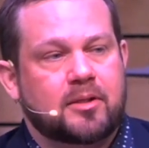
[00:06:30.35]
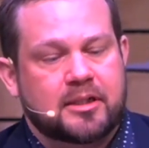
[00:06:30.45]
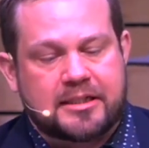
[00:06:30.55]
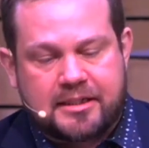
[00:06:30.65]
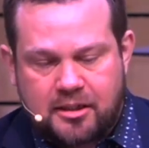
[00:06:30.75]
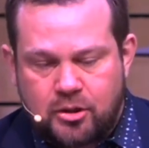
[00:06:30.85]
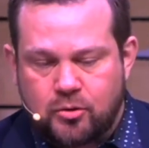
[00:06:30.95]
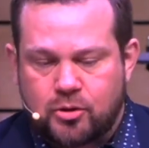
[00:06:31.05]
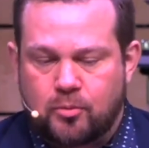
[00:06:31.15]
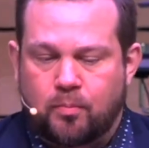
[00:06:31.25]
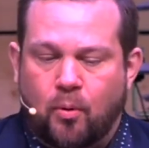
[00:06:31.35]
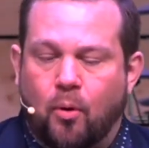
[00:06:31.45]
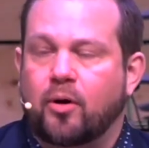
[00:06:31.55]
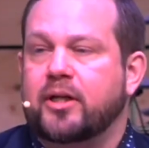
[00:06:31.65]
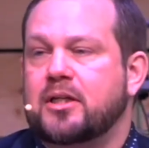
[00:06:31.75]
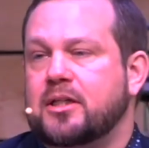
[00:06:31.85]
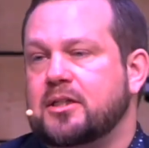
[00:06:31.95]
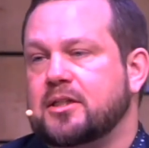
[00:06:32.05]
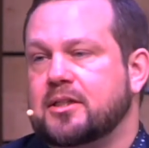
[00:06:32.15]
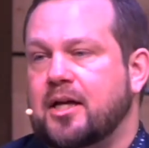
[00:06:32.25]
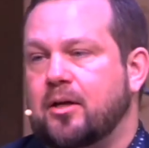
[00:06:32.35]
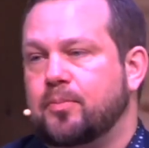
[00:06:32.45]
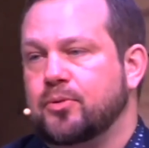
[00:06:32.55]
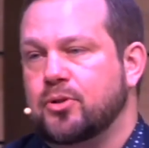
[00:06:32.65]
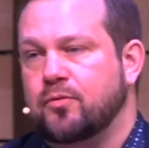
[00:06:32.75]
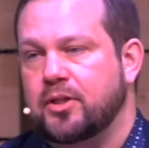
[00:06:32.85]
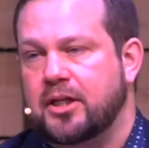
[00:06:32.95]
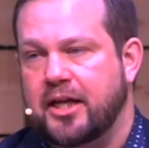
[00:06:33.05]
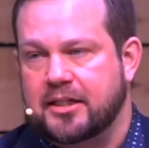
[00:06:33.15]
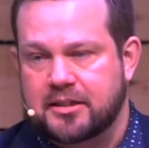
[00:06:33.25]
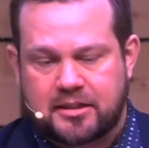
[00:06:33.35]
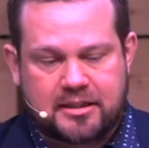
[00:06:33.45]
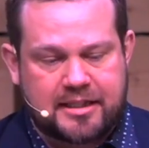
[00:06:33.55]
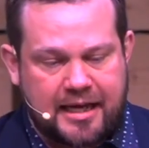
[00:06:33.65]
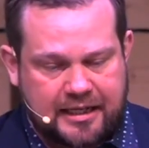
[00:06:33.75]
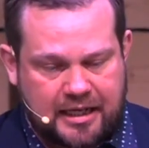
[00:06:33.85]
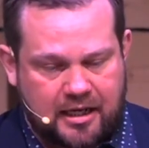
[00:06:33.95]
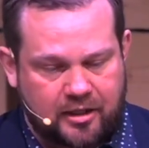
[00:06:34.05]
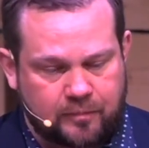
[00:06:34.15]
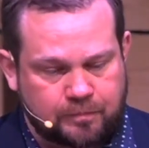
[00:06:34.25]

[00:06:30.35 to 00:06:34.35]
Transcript: continued to pour into these disciples over the next decade.